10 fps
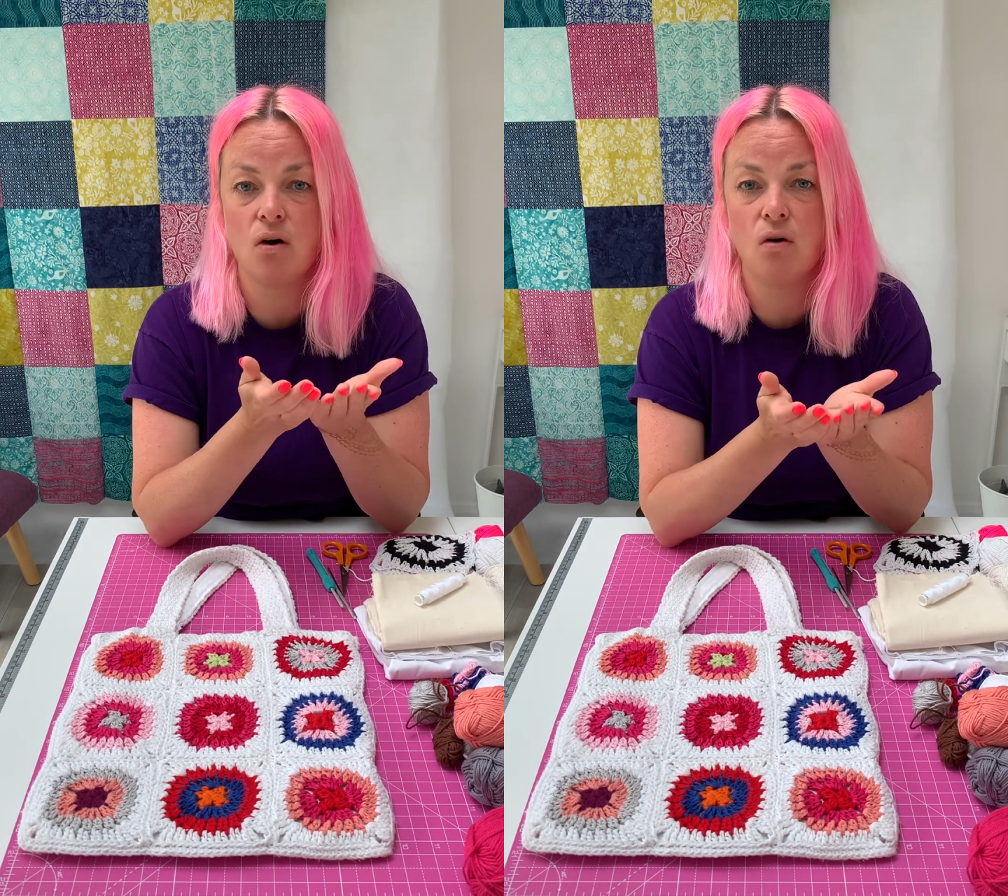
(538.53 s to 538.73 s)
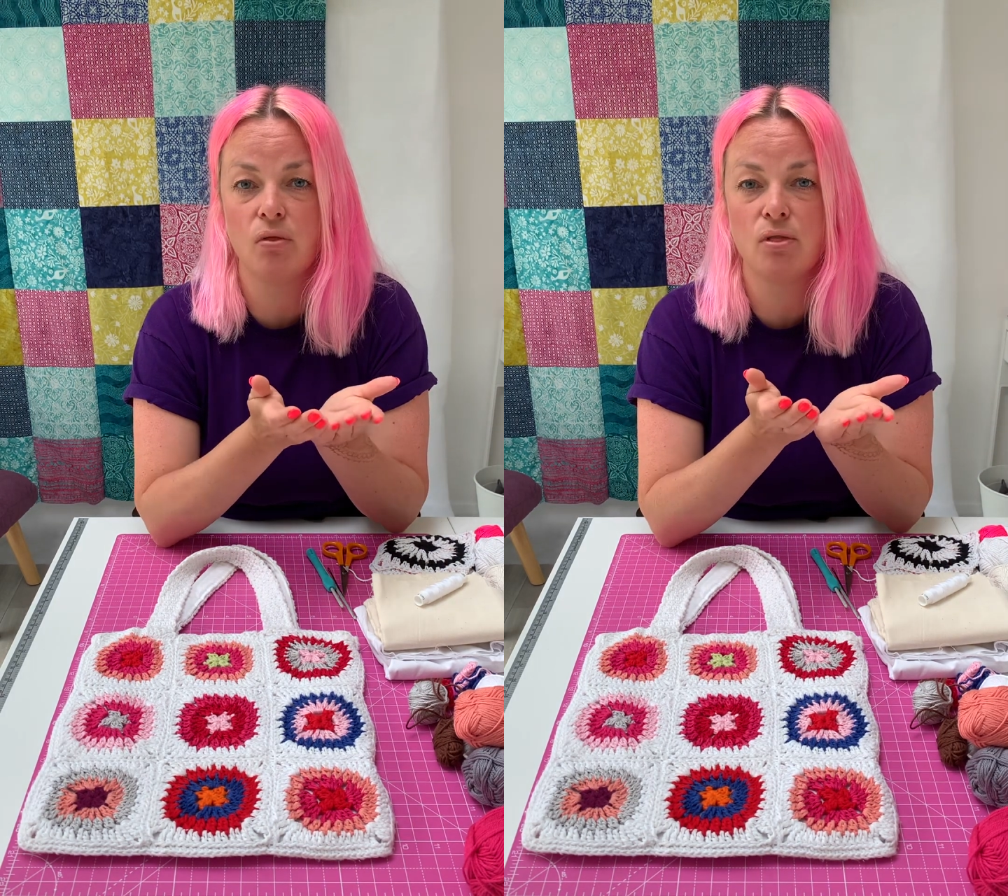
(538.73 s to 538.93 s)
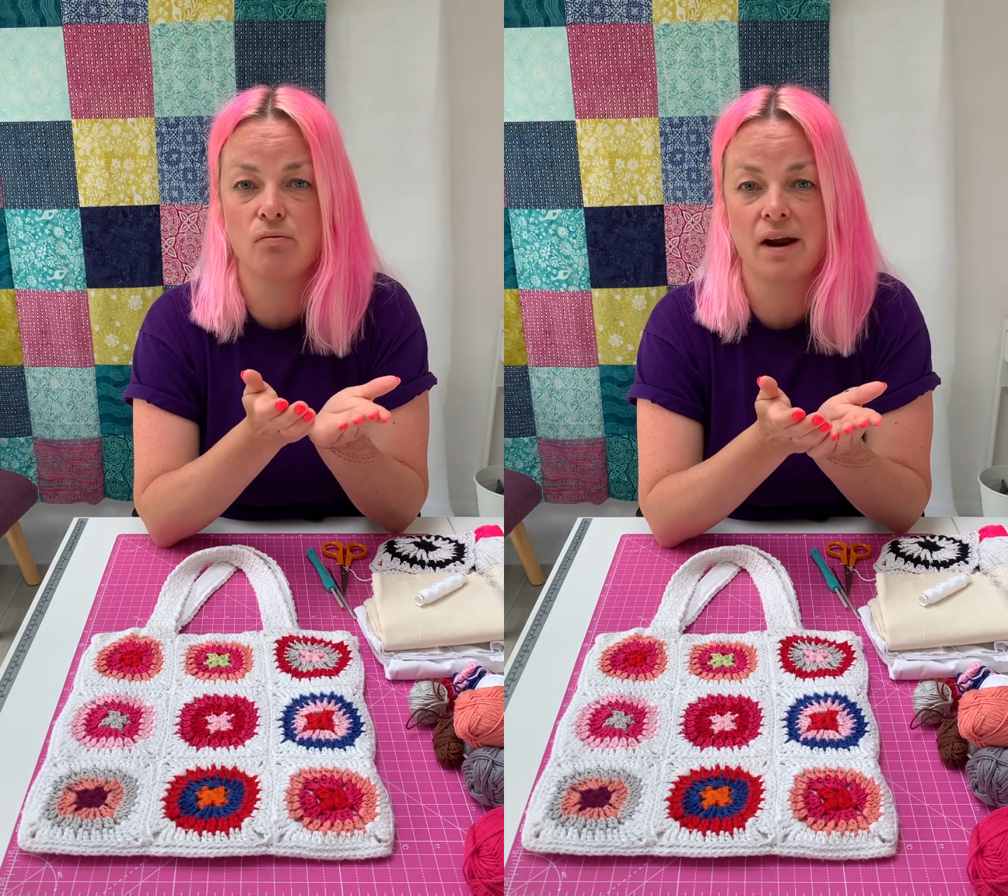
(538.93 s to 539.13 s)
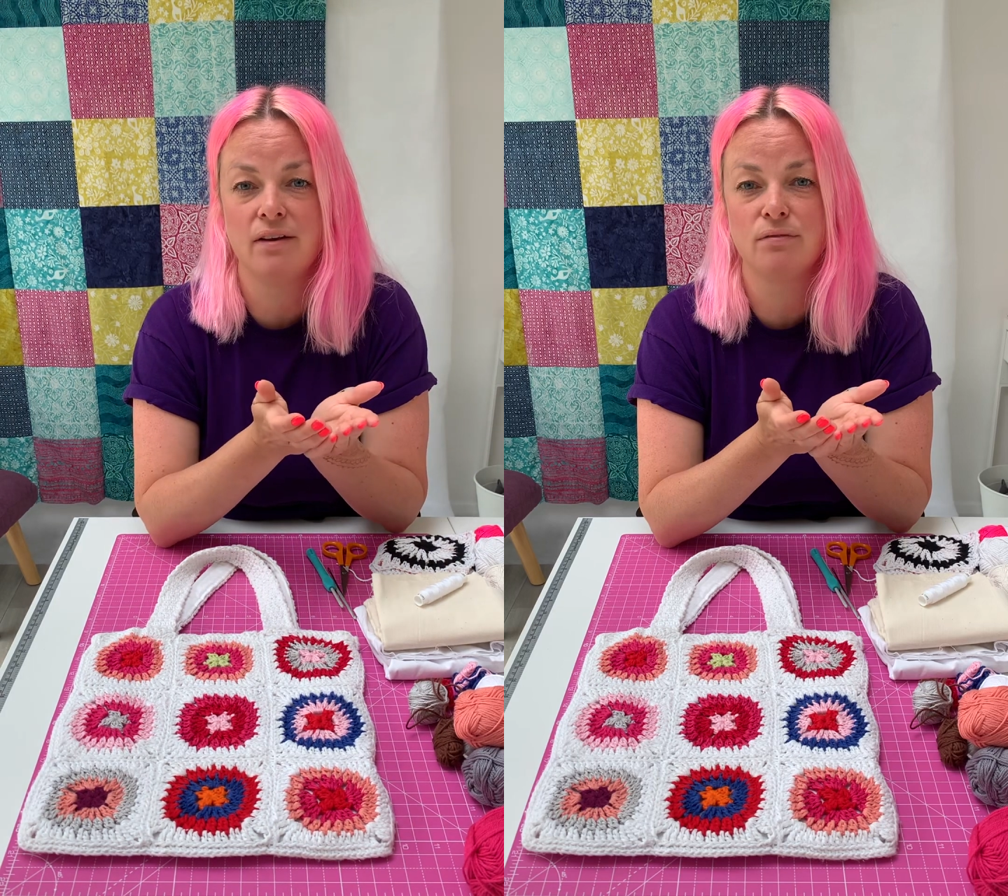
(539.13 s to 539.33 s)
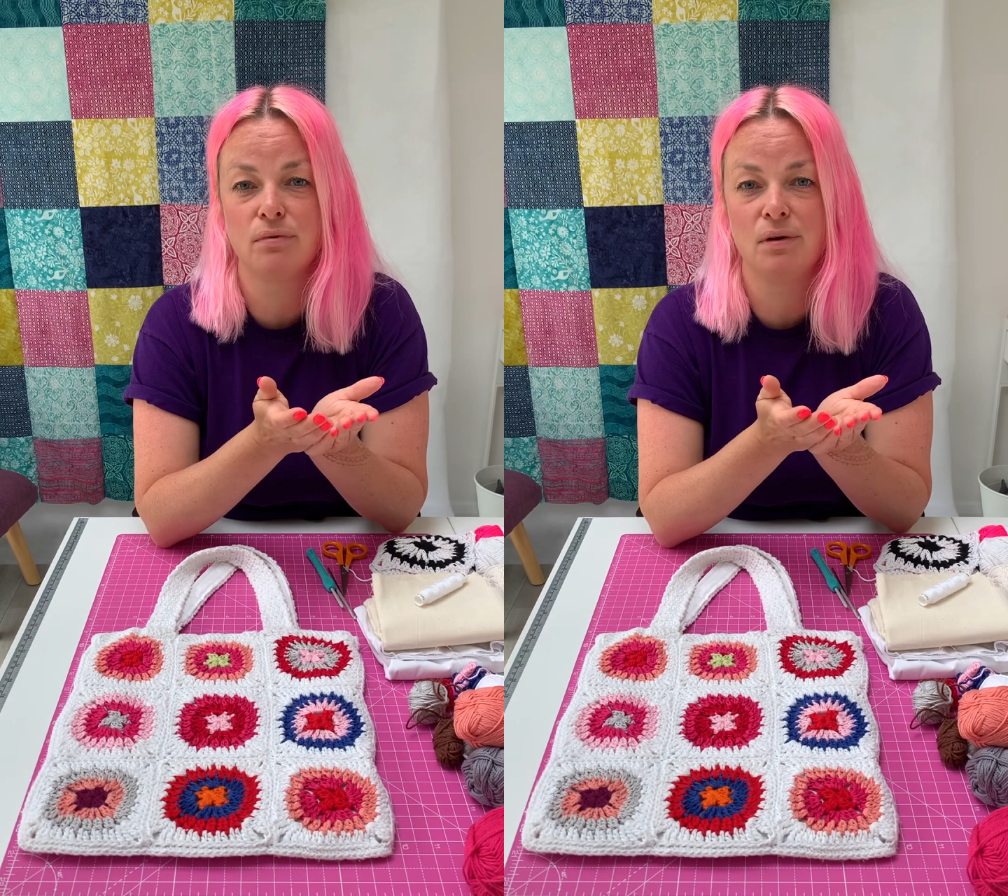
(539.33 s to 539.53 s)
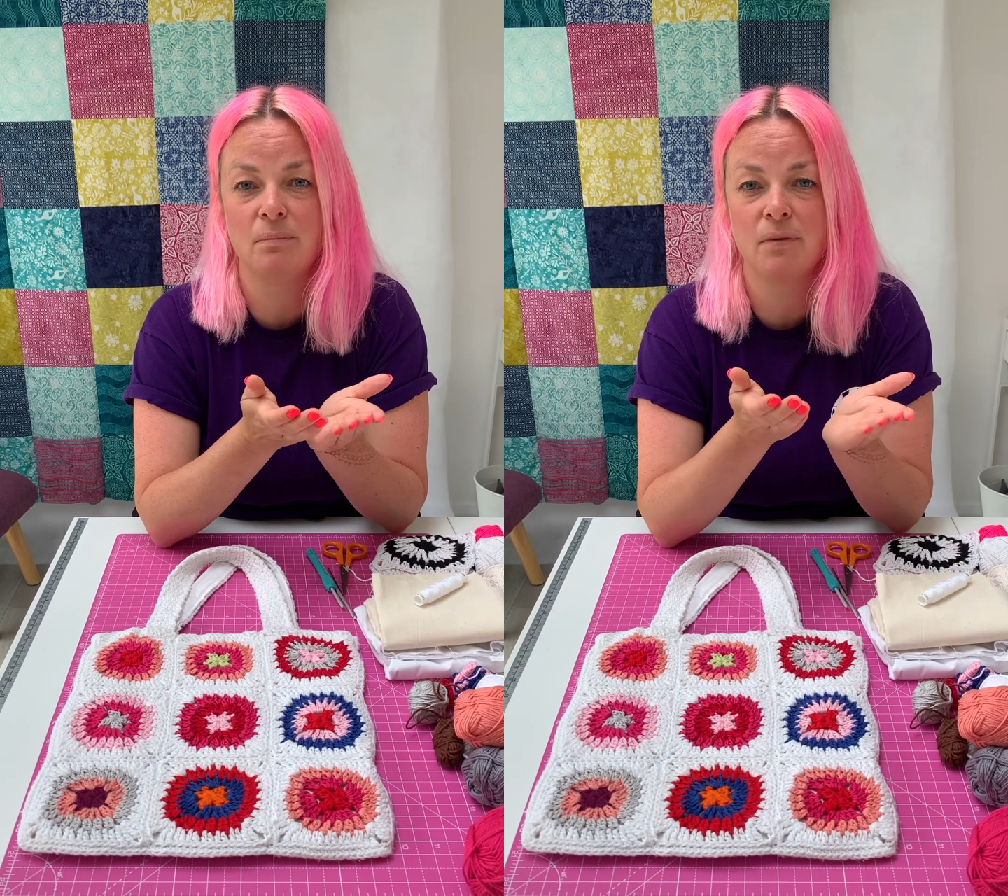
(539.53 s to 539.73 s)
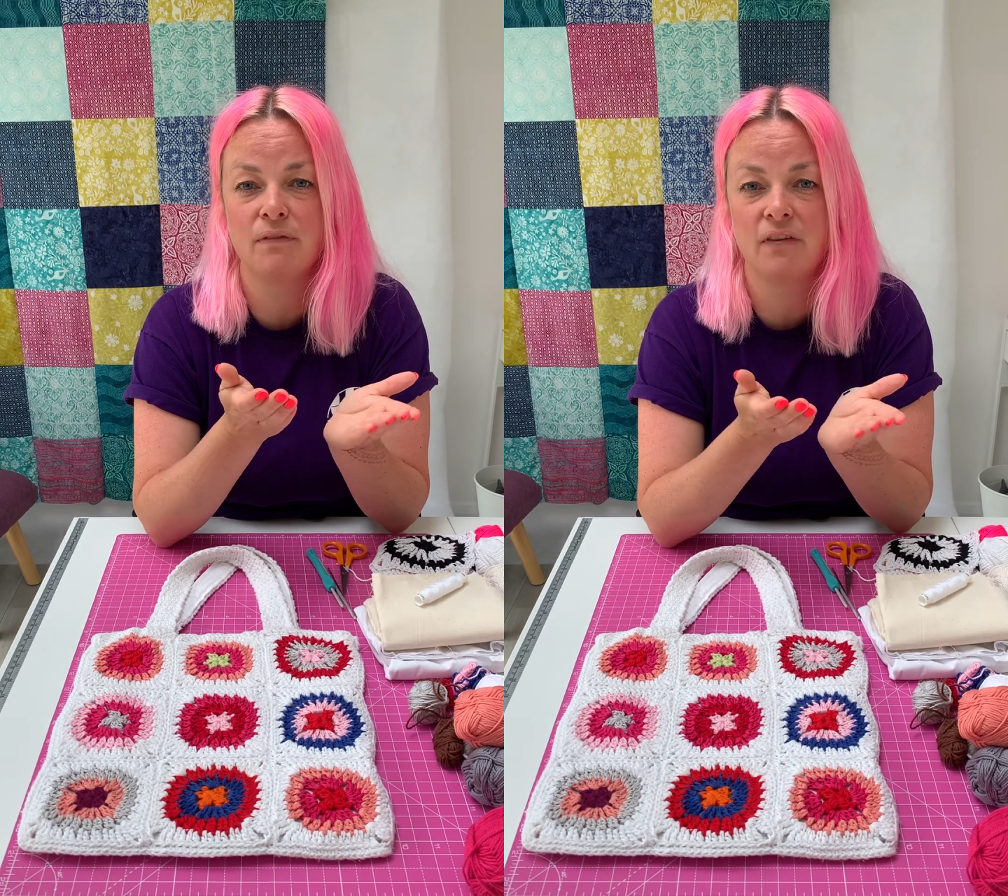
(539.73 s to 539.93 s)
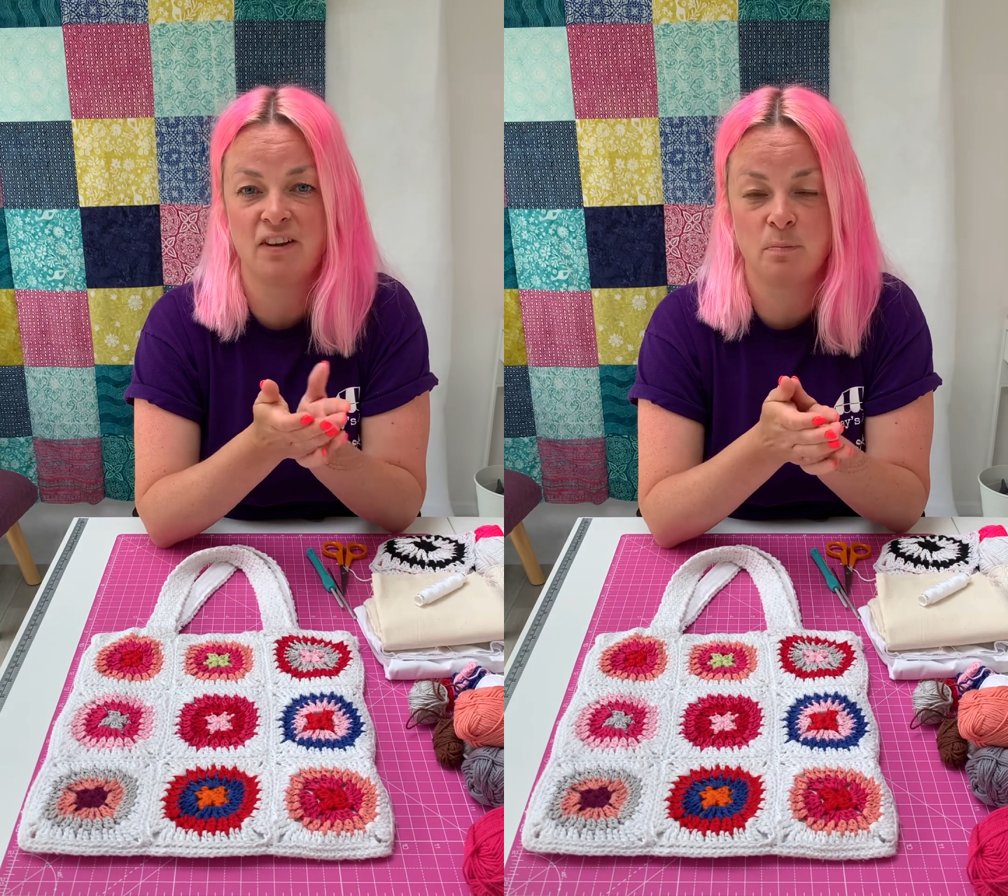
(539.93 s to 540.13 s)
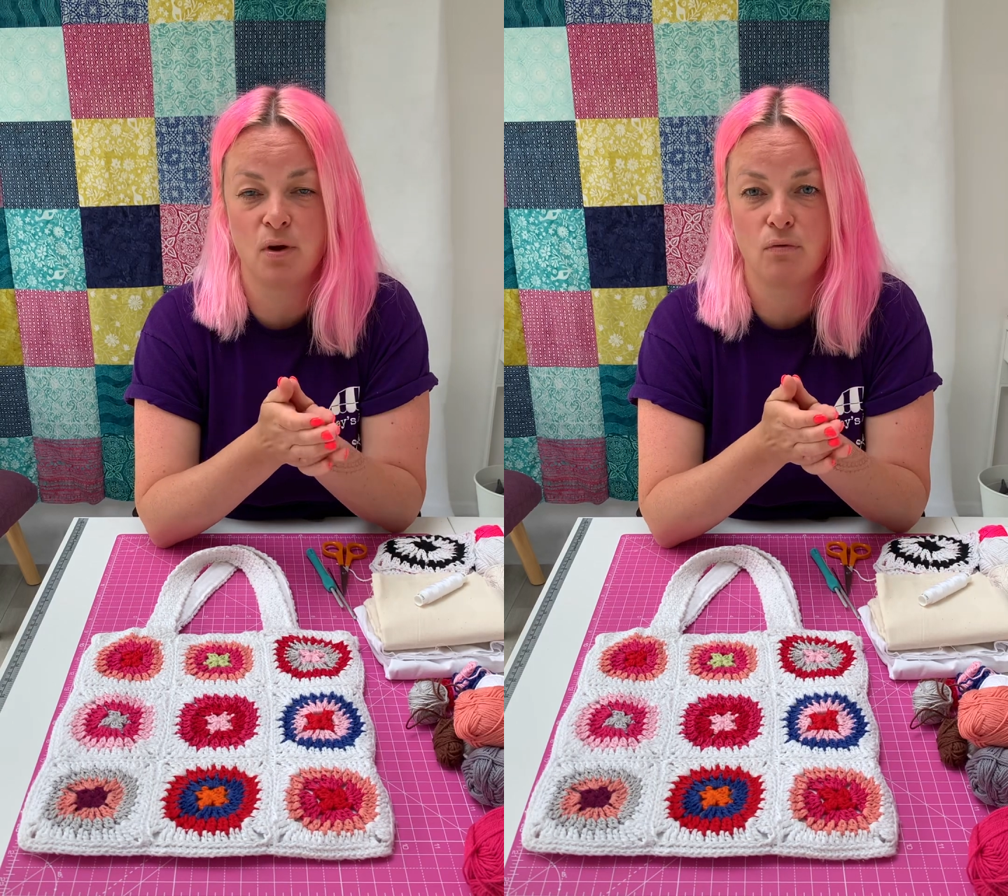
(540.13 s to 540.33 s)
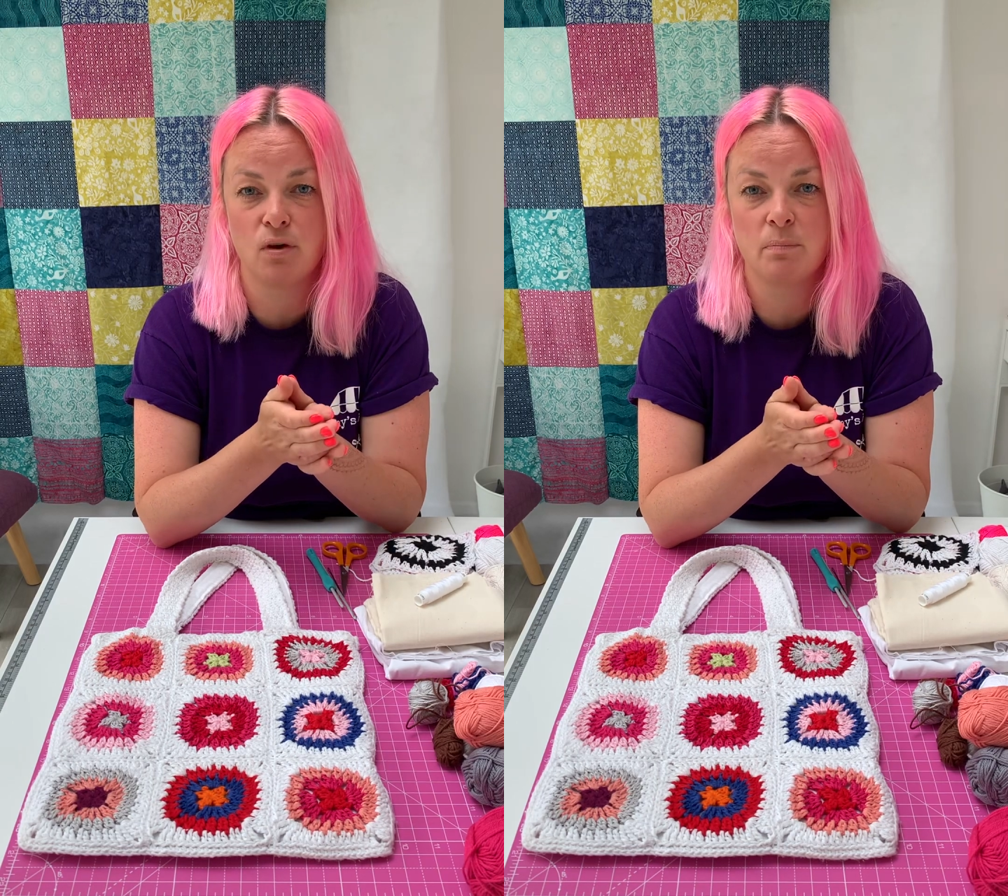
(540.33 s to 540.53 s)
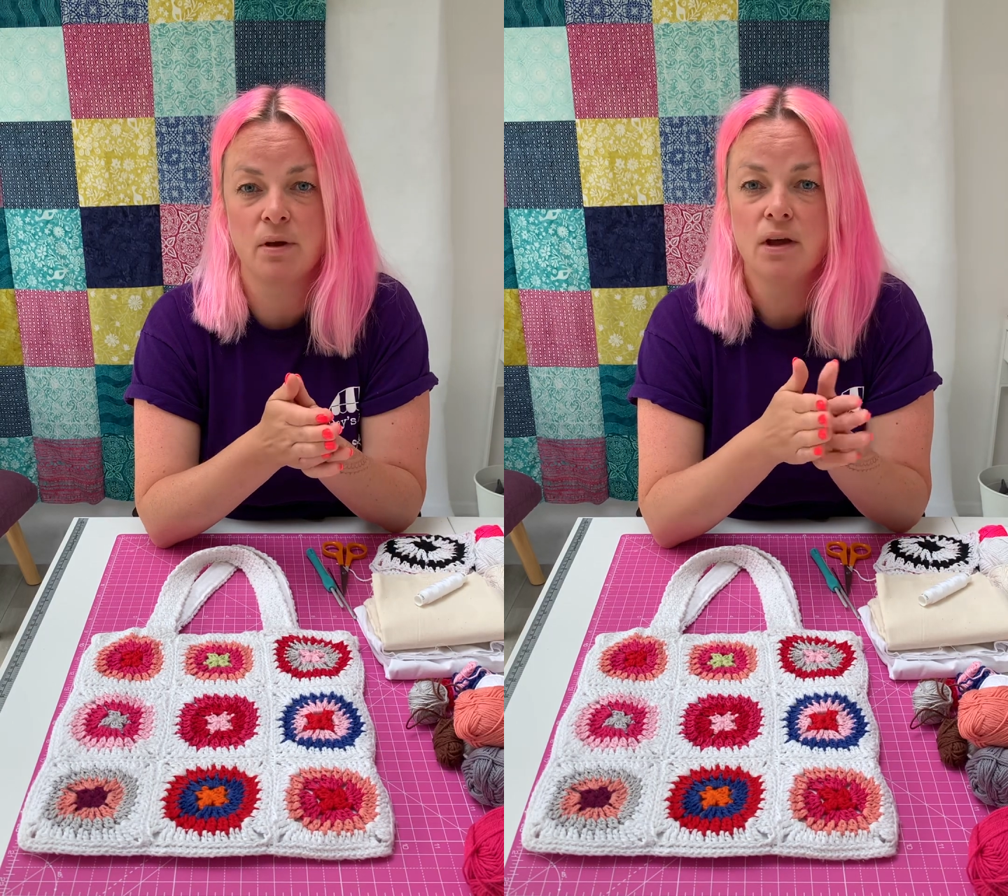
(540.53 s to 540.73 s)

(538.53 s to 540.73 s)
on the Raise Room Facebook group.